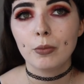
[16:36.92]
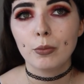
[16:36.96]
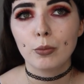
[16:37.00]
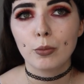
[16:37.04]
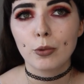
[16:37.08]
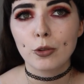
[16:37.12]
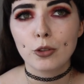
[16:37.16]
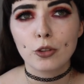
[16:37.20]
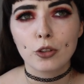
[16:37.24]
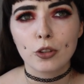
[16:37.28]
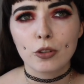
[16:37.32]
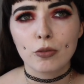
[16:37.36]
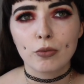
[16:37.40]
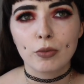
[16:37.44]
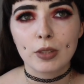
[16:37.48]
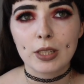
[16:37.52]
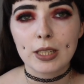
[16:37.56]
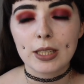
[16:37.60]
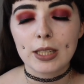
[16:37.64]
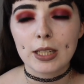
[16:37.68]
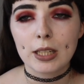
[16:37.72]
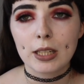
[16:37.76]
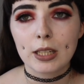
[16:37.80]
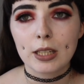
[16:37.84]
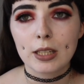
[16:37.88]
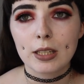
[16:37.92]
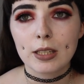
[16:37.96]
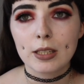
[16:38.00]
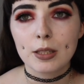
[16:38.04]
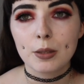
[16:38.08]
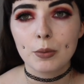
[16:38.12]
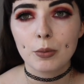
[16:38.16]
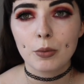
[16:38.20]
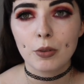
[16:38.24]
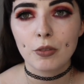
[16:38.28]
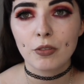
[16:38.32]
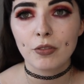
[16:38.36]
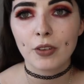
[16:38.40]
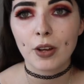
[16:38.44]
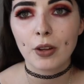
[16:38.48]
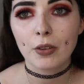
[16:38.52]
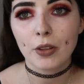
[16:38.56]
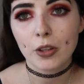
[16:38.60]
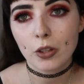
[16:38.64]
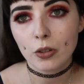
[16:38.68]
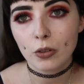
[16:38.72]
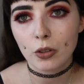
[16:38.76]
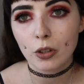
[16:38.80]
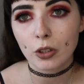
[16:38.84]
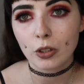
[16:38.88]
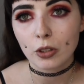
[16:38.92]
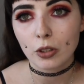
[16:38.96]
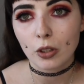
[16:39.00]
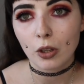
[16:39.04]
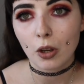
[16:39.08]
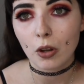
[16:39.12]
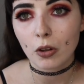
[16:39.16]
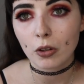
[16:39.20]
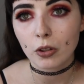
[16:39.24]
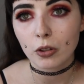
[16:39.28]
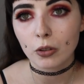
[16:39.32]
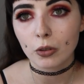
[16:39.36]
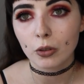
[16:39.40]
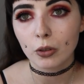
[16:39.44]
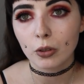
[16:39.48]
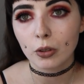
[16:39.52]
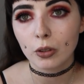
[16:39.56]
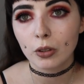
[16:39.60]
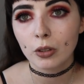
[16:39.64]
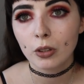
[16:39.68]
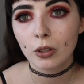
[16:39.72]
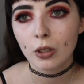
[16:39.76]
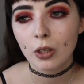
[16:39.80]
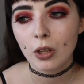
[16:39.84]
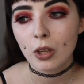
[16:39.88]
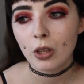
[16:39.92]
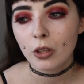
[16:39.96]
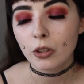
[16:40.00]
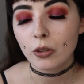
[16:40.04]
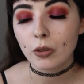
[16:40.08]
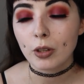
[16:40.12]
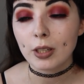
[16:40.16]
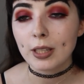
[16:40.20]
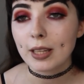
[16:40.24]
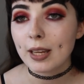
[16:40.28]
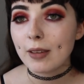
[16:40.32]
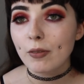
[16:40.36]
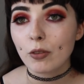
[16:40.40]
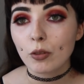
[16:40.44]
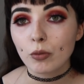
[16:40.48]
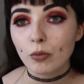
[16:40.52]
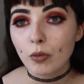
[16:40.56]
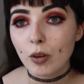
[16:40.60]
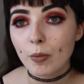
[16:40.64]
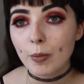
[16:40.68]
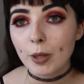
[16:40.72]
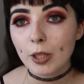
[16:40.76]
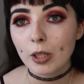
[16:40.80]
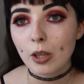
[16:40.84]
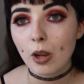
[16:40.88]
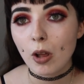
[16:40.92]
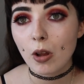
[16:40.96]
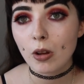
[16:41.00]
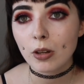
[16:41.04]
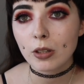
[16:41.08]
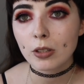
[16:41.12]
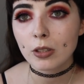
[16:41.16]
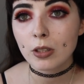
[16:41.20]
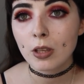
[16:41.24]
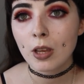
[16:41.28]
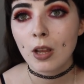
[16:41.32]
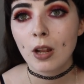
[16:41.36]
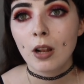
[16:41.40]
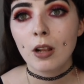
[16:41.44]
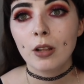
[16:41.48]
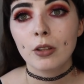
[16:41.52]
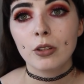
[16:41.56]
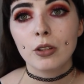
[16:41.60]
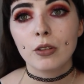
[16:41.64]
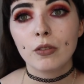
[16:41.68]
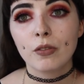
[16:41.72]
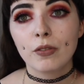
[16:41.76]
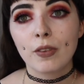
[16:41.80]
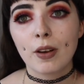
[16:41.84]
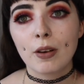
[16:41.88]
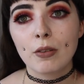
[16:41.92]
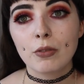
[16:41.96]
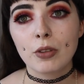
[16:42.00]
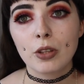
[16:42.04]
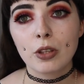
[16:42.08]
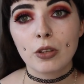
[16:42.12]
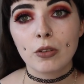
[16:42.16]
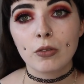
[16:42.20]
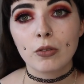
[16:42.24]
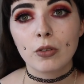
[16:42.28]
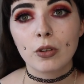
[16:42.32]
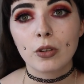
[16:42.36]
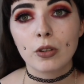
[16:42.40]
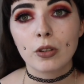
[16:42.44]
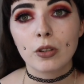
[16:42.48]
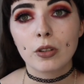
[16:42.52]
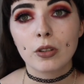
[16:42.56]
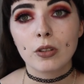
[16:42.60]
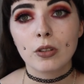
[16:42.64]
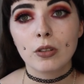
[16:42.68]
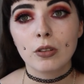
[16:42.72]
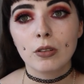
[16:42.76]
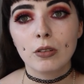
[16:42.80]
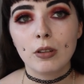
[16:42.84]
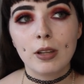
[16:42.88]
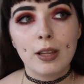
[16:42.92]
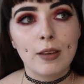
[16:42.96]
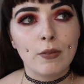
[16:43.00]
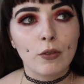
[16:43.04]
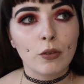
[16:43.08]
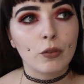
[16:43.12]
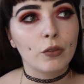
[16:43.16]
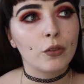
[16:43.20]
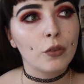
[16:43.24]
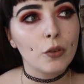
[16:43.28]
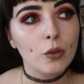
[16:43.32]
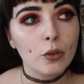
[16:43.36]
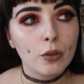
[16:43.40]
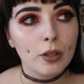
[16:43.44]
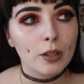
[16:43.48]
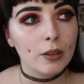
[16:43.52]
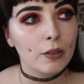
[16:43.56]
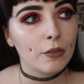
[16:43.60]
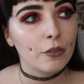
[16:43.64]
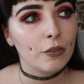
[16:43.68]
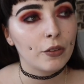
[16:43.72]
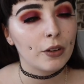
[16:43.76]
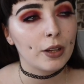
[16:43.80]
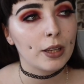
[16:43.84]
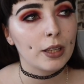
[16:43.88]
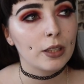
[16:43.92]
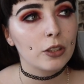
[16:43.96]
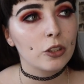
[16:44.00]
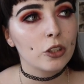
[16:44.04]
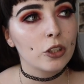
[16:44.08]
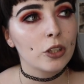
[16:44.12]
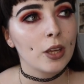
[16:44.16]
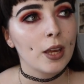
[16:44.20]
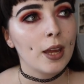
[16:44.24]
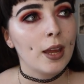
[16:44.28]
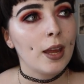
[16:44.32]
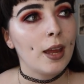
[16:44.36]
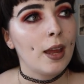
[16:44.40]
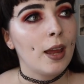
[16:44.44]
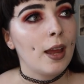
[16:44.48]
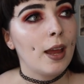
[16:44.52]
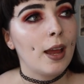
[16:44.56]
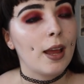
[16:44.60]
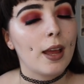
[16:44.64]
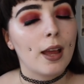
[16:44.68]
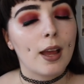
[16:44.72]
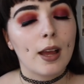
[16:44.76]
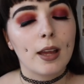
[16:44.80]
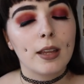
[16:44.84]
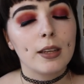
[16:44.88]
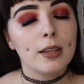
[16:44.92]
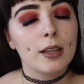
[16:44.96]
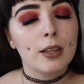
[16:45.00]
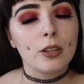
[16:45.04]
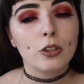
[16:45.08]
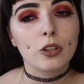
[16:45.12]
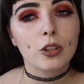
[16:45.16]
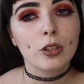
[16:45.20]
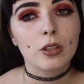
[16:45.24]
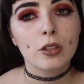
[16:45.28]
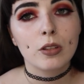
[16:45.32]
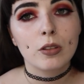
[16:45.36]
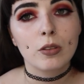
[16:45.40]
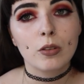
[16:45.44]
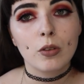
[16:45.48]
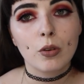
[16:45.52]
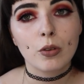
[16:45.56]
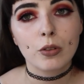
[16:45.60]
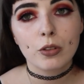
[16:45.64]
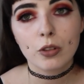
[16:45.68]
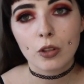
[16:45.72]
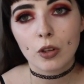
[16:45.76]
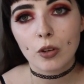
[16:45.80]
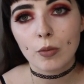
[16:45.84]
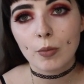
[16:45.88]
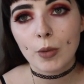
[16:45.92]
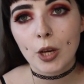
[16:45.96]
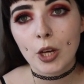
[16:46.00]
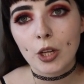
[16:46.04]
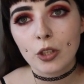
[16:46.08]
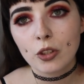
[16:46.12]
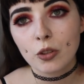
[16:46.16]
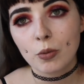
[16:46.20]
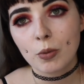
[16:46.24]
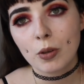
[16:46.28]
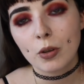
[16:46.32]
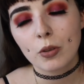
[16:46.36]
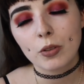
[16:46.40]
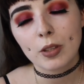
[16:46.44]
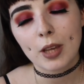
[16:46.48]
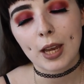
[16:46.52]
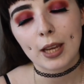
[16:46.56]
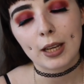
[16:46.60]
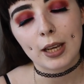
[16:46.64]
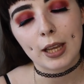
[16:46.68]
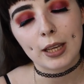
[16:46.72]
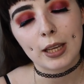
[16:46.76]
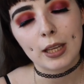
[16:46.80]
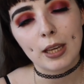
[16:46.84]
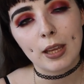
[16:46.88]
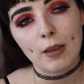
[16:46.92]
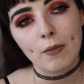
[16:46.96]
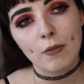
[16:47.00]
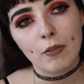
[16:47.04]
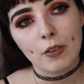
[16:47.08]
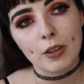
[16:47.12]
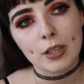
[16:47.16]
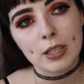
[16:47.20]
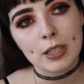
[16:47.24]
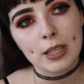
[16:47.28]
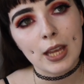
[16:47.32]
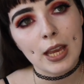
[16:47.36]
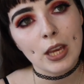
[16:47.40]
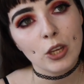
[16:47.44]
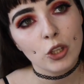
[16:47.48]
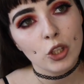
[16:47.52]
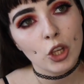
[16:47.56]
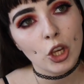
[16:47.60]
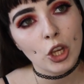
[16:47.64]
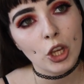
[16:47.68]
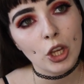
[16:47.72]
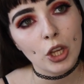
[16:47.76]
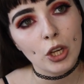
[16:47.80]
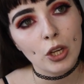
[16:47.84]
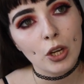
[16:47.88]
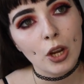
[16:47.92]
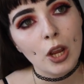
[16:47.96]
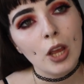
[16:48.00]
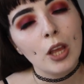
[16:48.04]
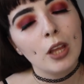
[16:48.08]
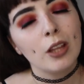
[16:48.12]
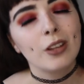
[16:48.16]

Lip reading: was just ridiculous. You felt that you couldn't leave your room unlocked, you felt that you couldn't leave your food in the fridge, and it just got too much. We also had like an infestation,